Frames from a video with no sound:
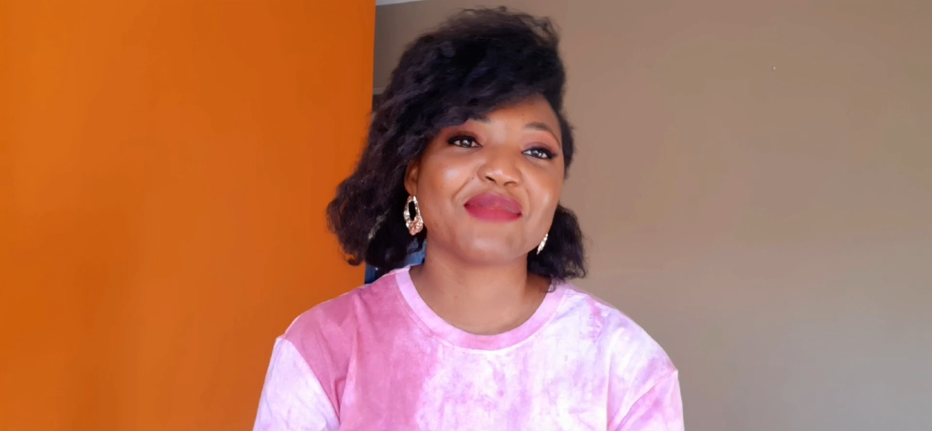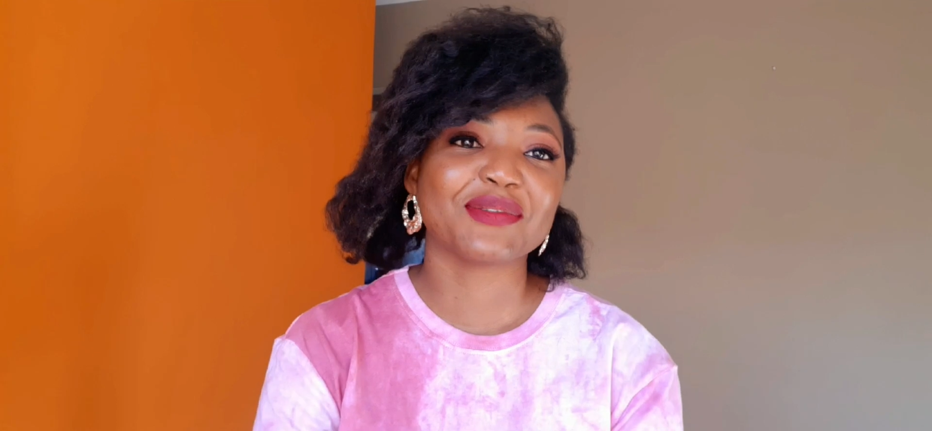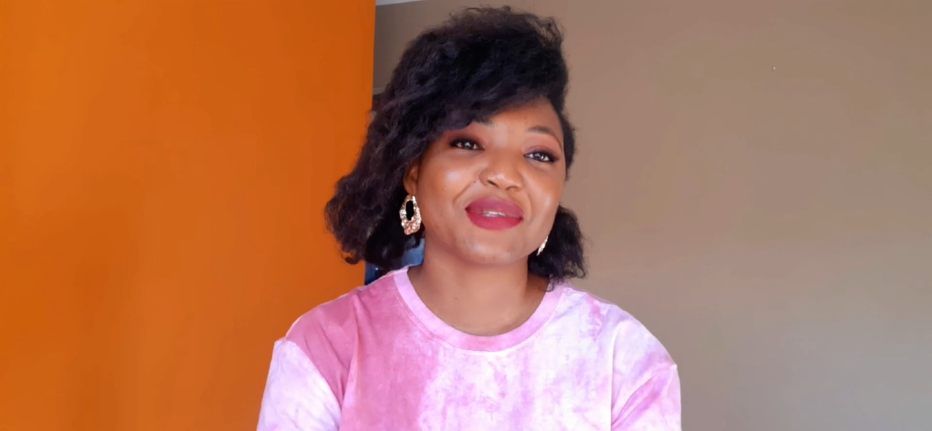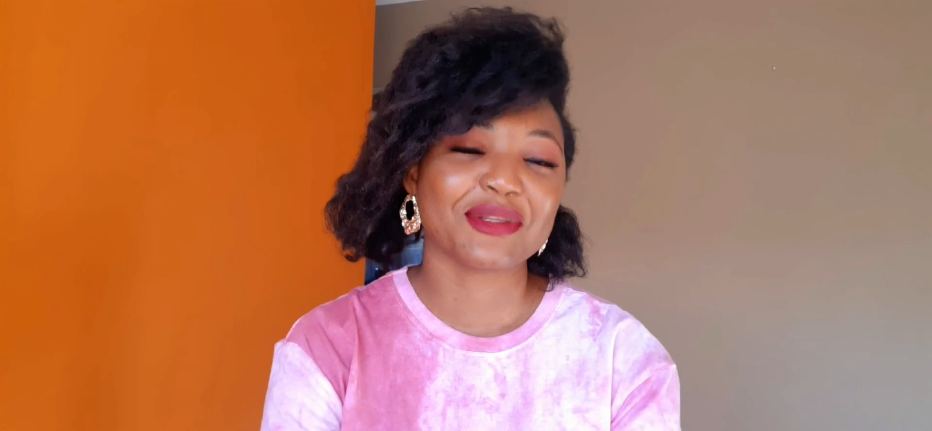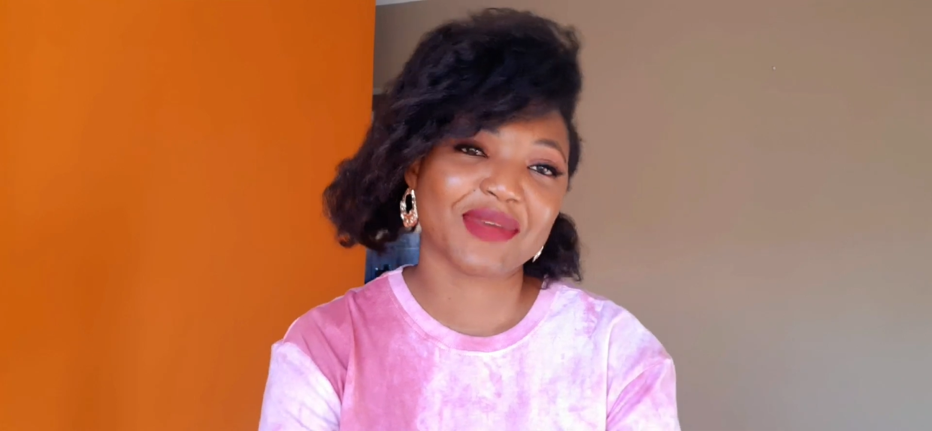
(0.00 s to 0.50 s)
met
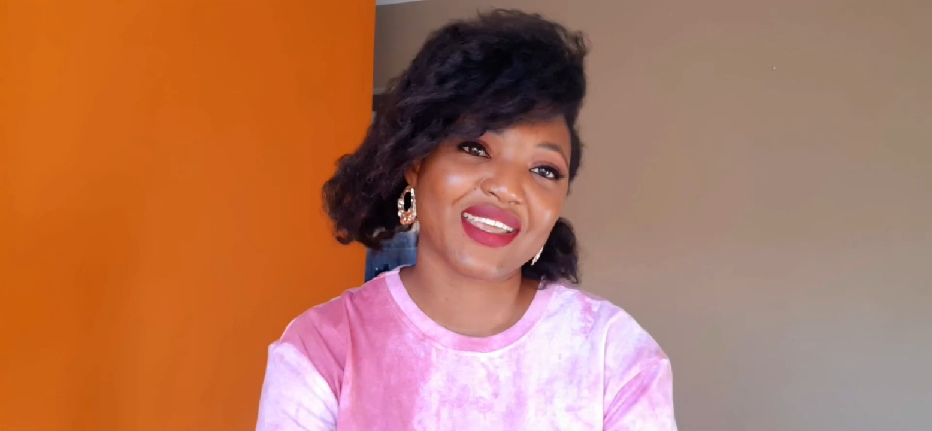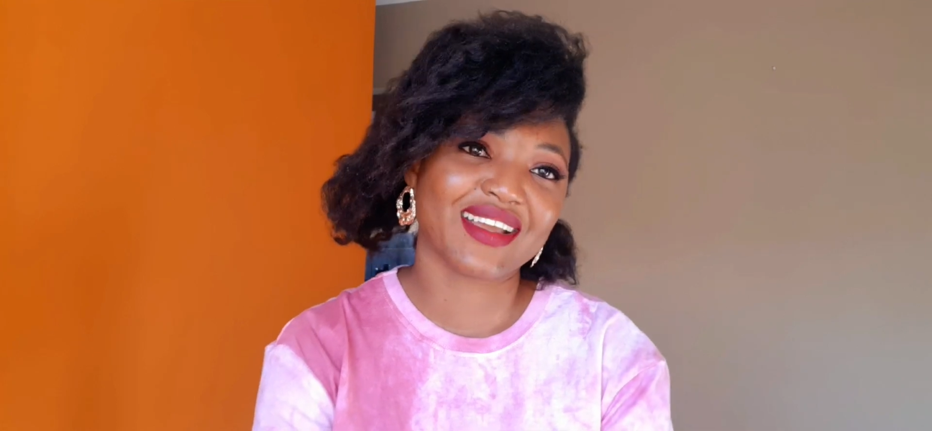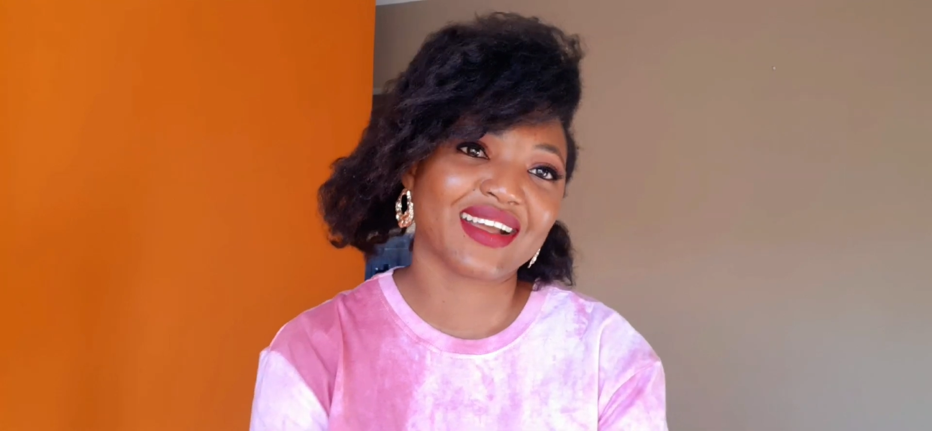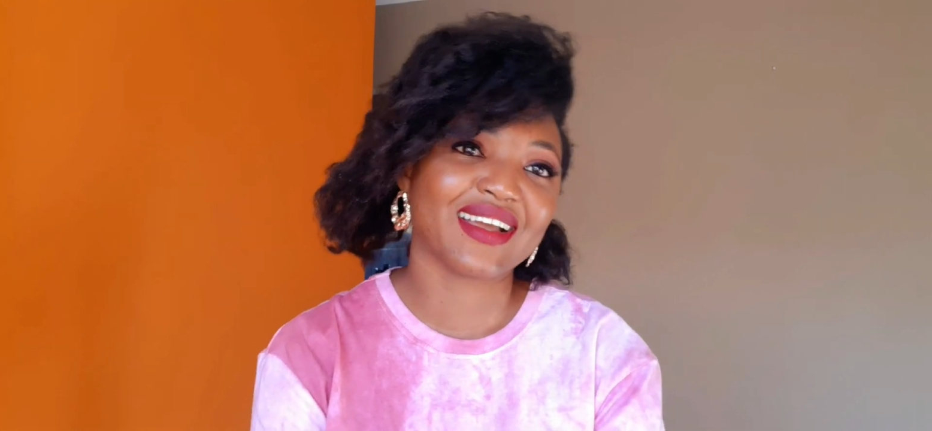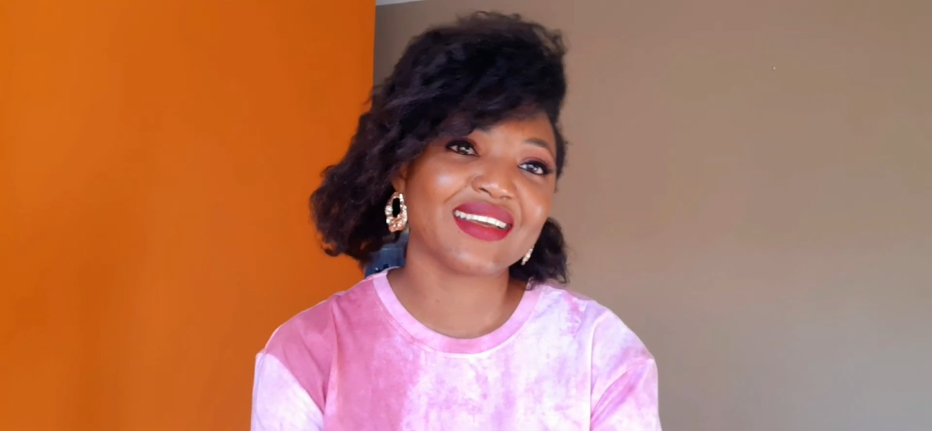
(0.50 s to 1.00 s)
Wode Maya,
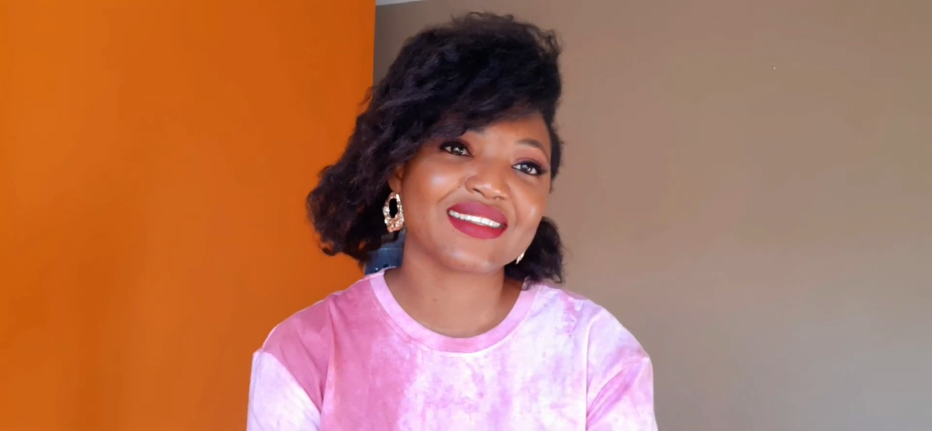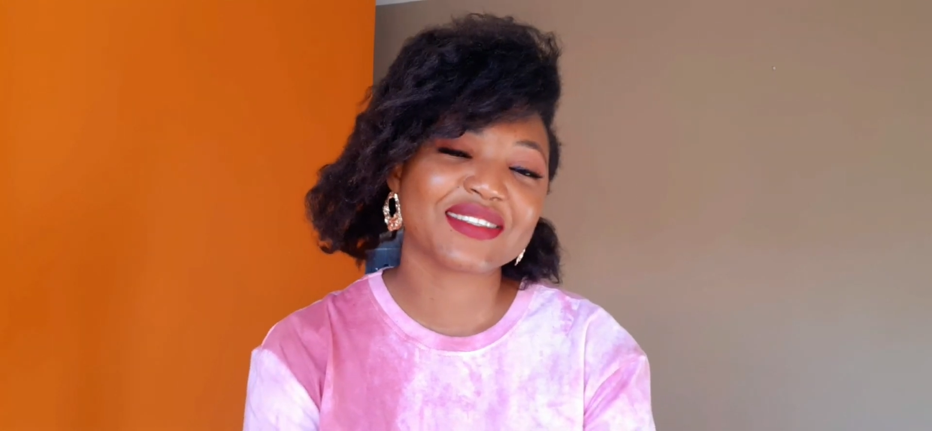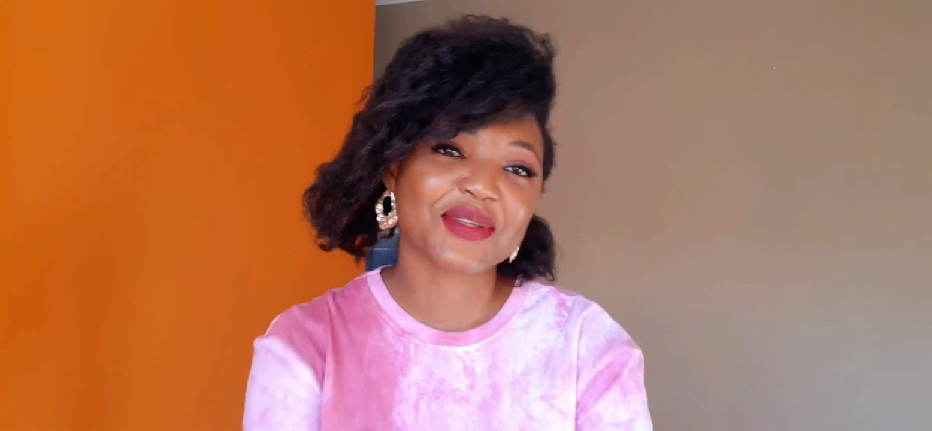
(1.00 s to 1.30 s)
guys.